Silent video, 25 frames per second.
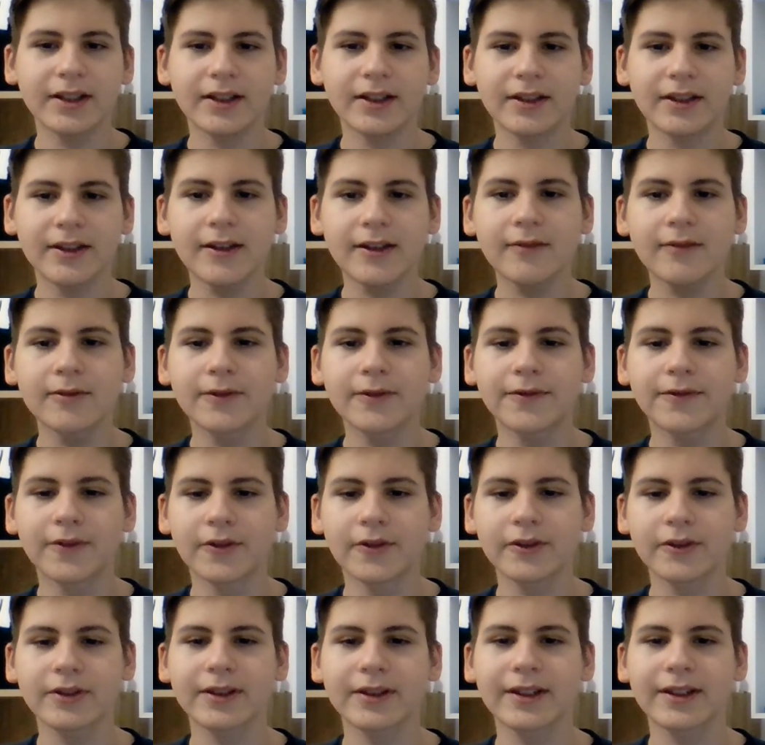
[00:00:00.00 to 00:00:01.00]
an equal
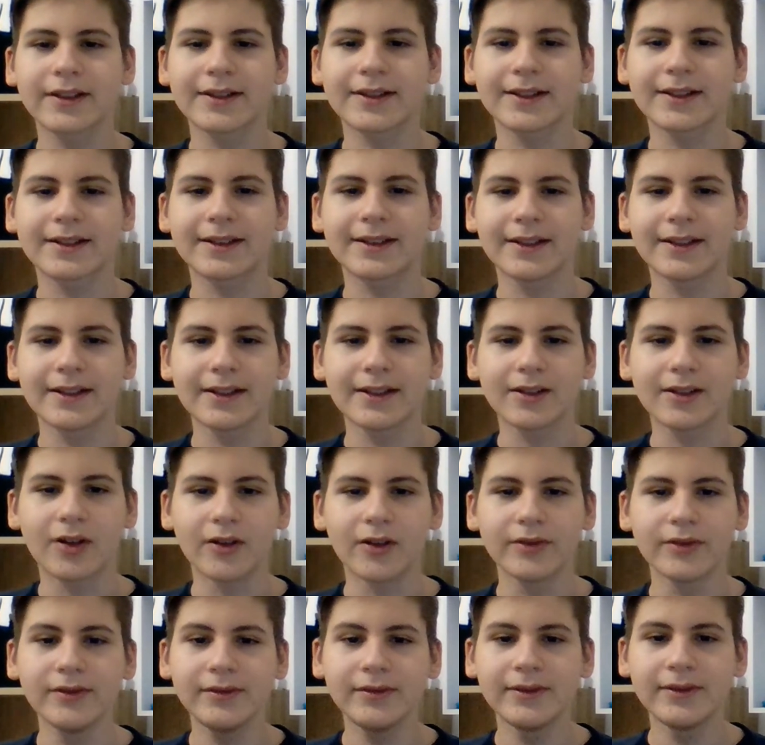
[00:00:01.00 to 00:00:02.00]
force is exerted
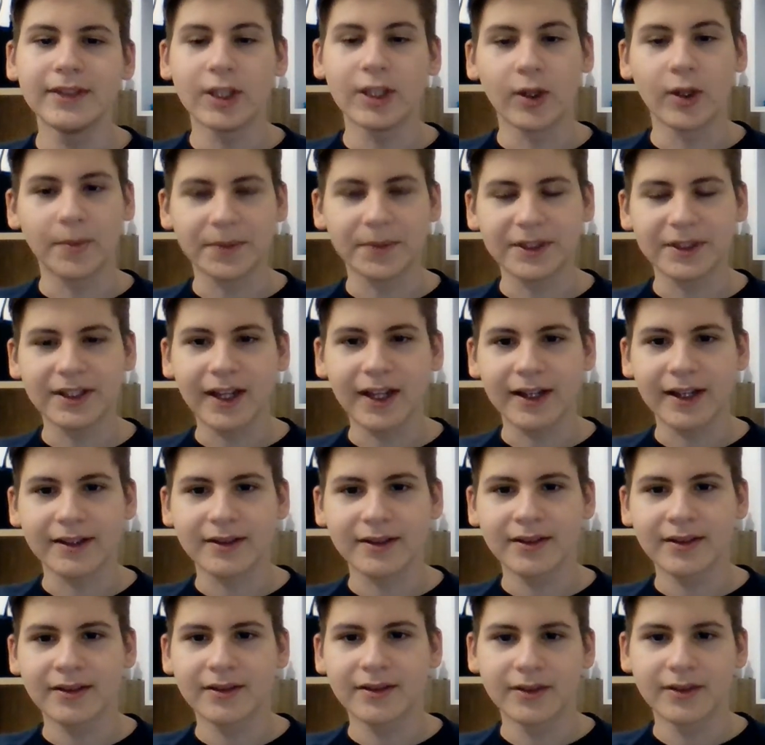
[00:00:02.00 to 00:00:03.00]
on the opposite end.